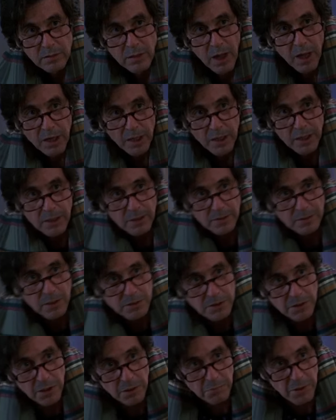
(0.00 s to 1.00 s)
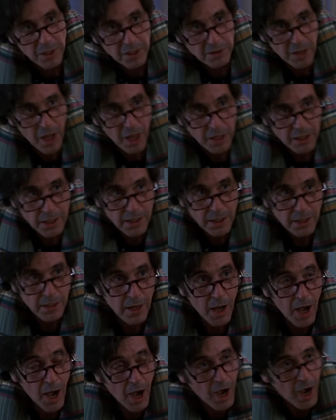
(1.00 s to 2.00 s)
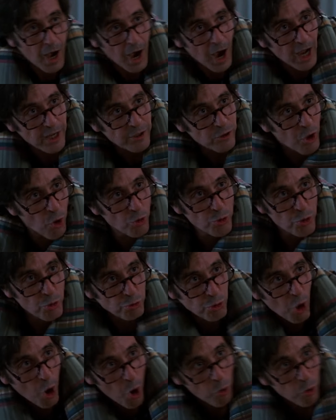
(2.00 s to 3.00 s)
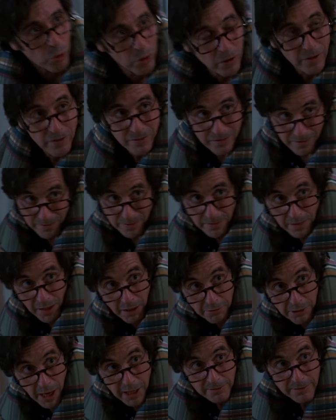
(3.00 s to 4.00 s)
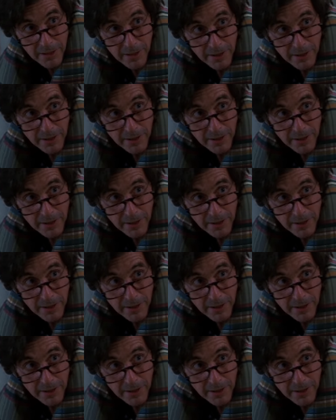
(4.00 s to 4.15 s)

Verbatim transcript: Donnie, listen to me, Donnie. I know you know, all right?